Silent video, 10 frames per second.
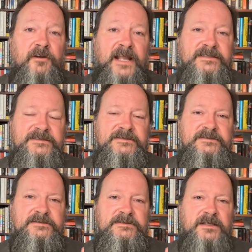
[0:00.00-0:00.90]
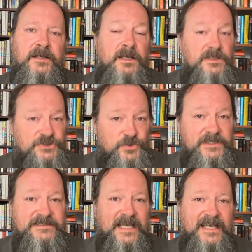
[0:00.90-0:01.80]
threat.
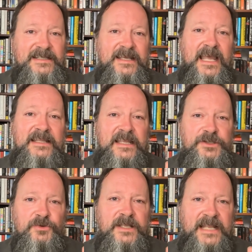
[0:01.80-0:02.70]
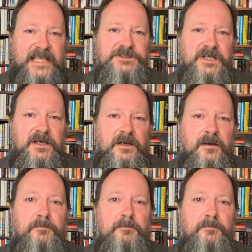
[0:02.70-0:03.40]
Suicide and euthanasia